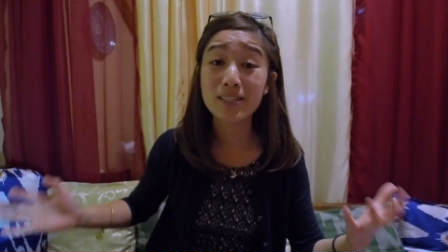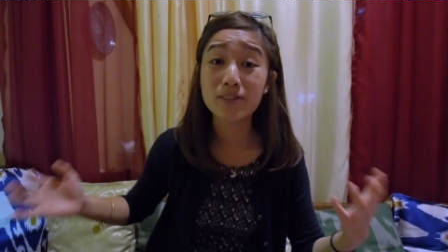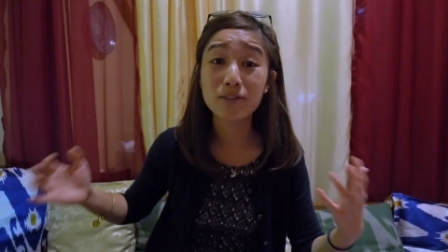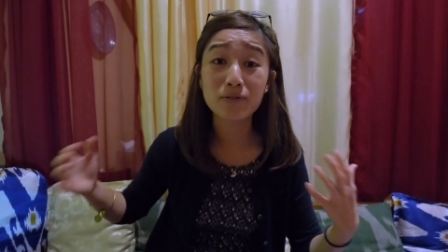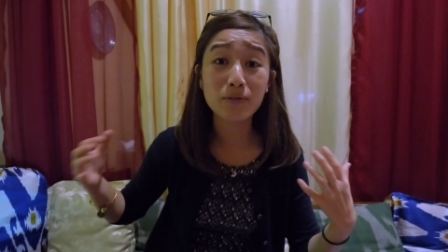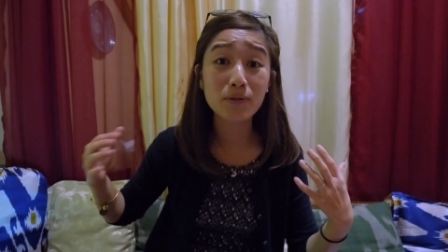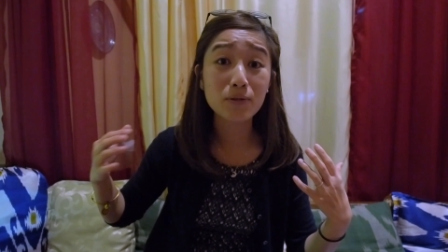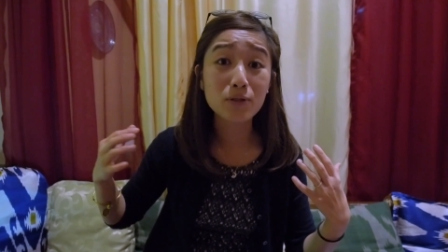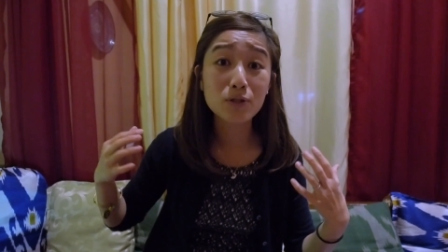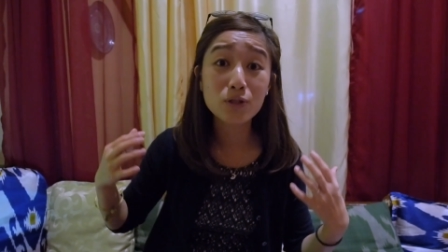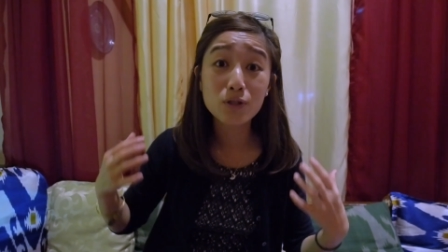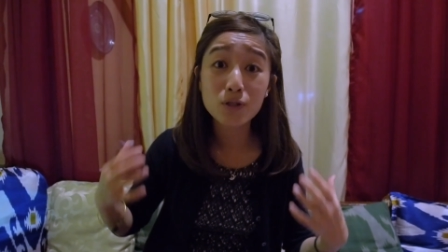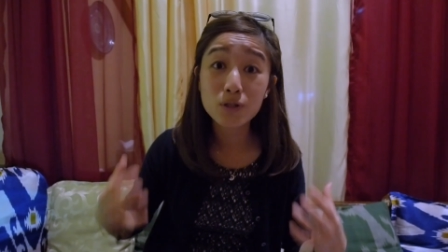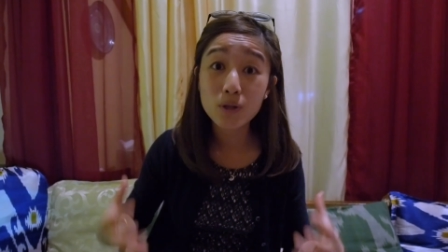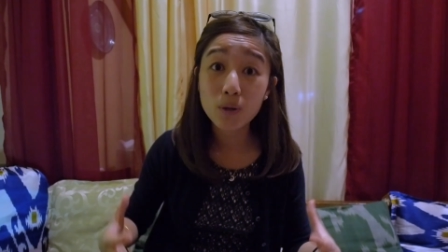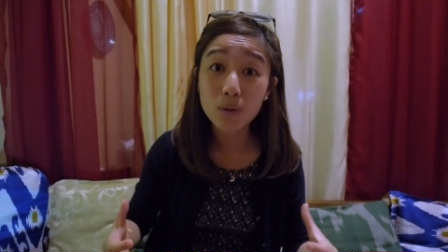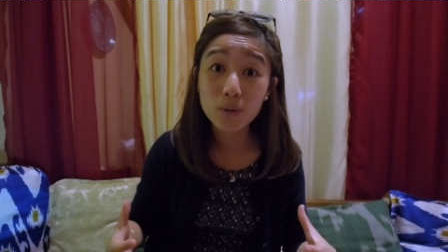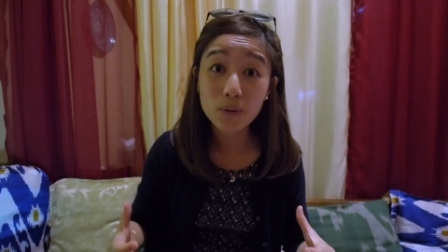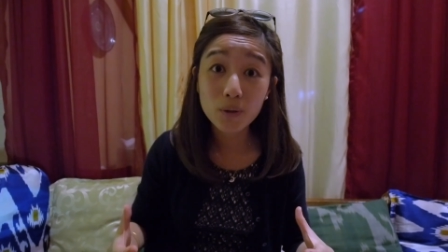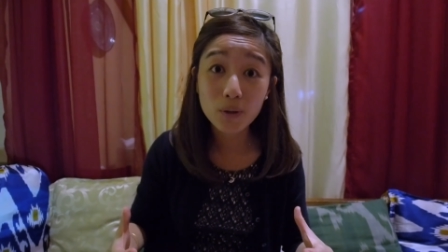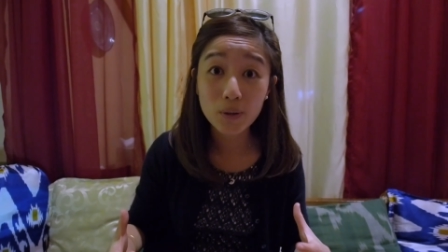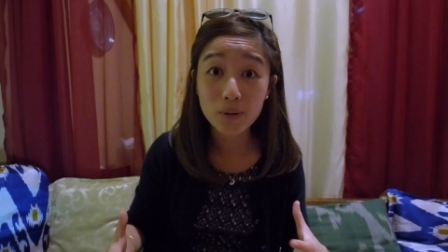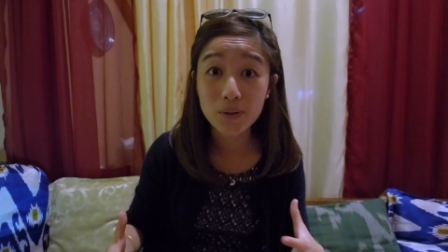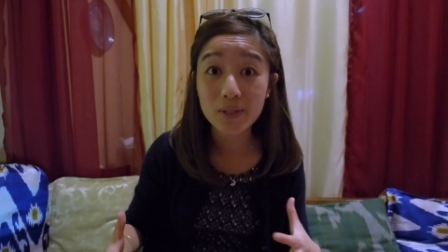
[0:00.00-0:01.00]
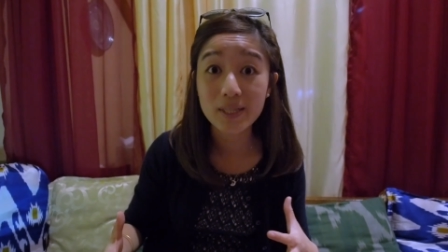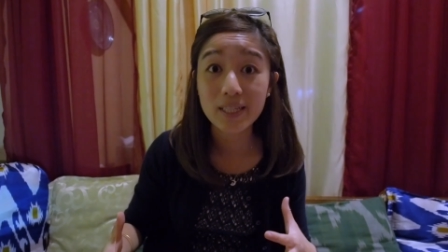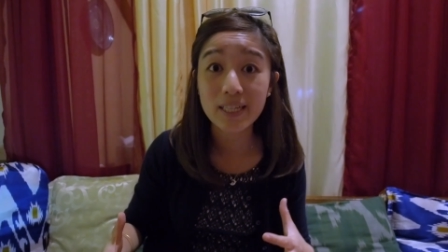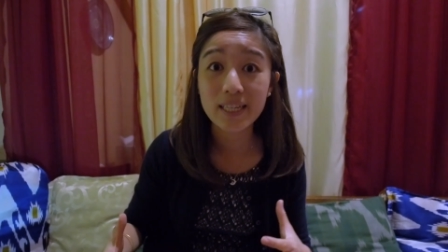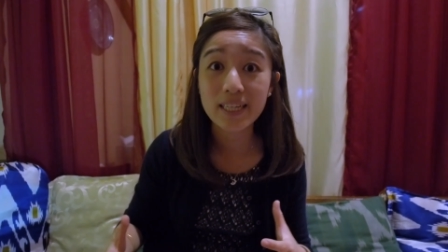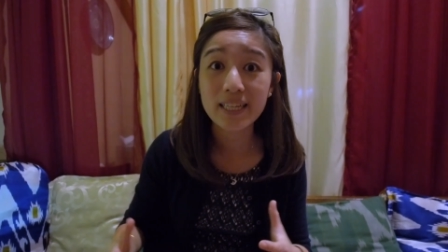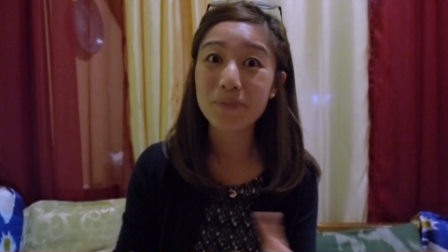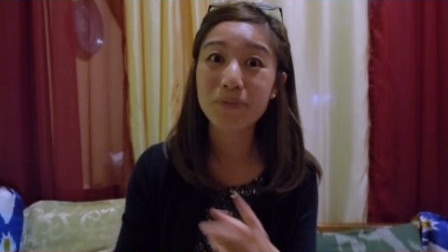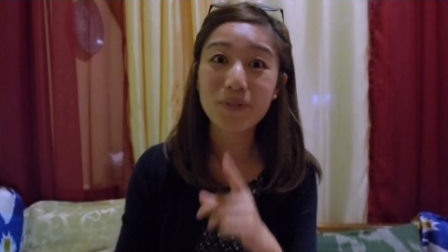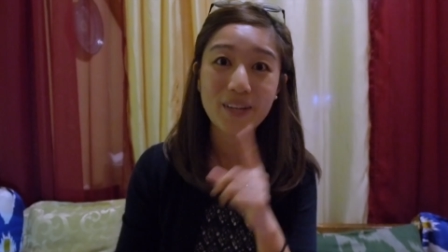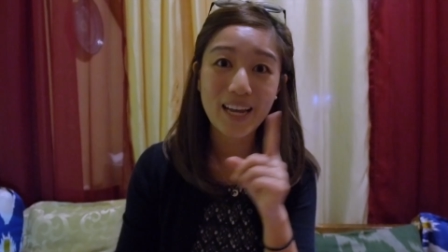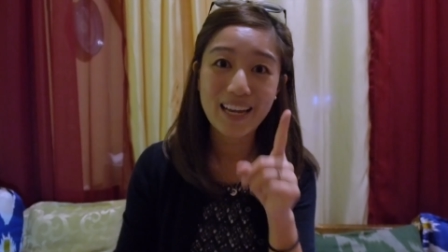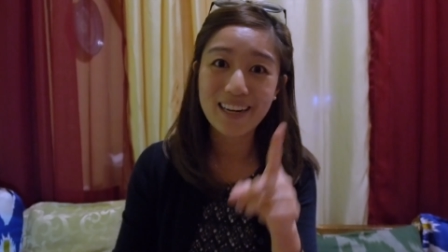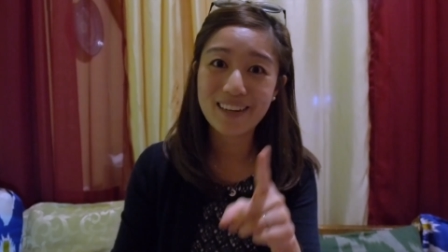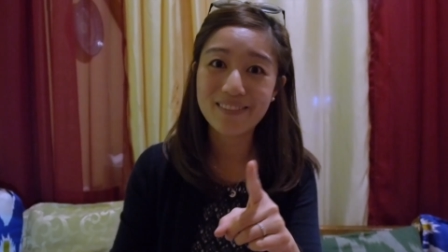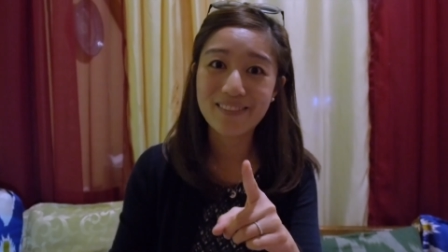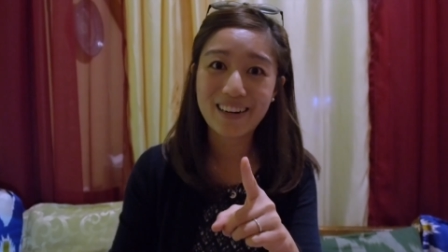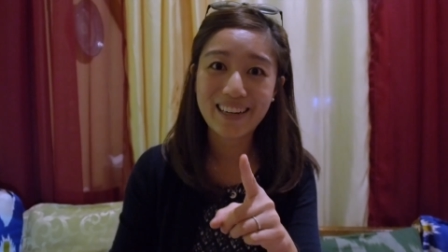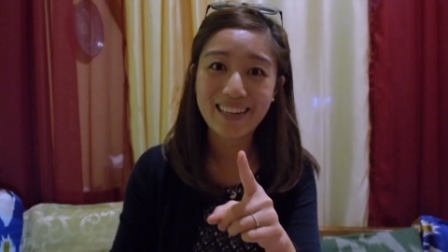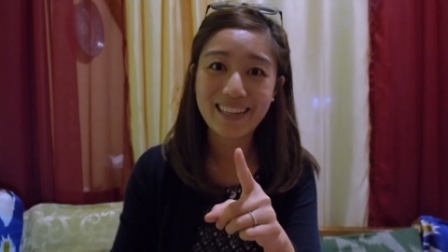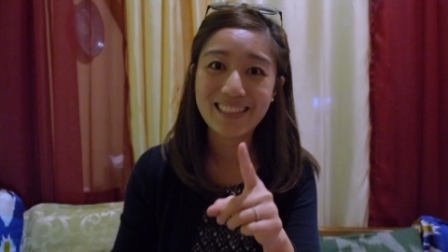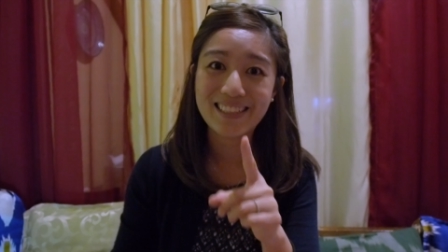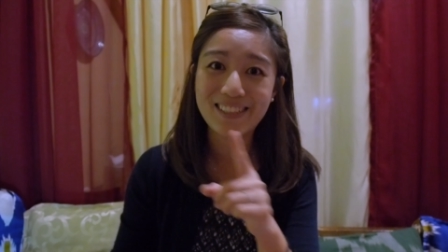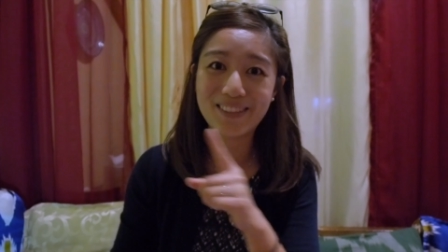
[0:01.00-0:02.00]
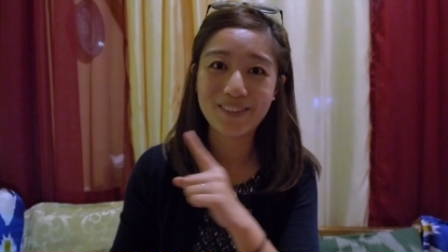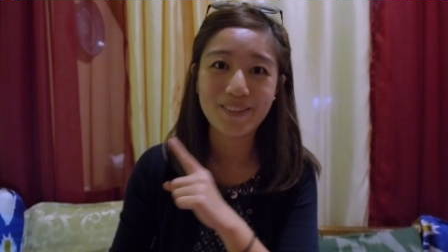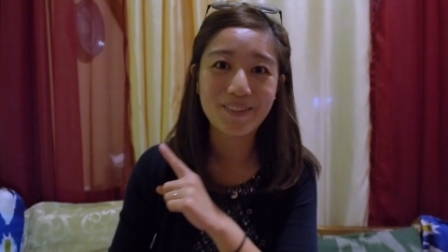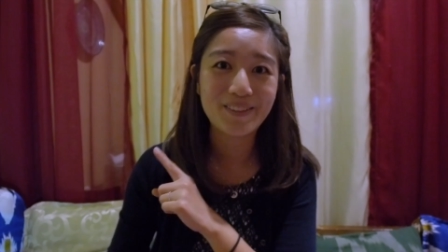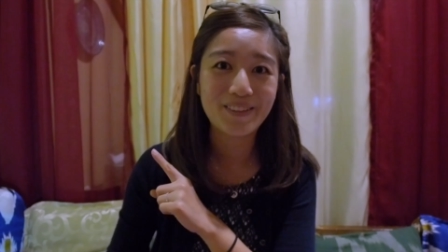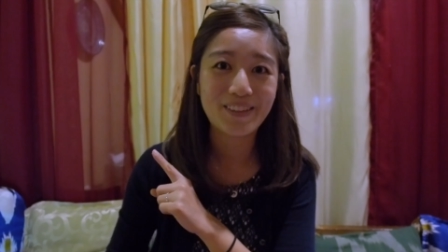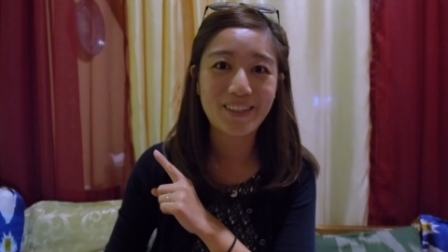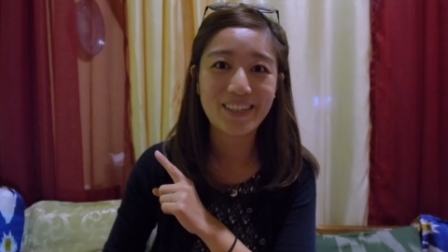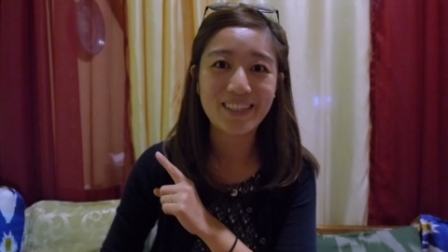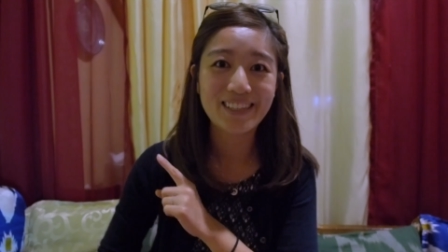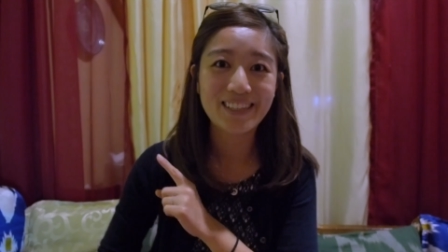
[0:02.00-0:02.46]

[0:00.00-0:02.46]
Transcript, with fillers: This feels so cozy. Getting ready to order.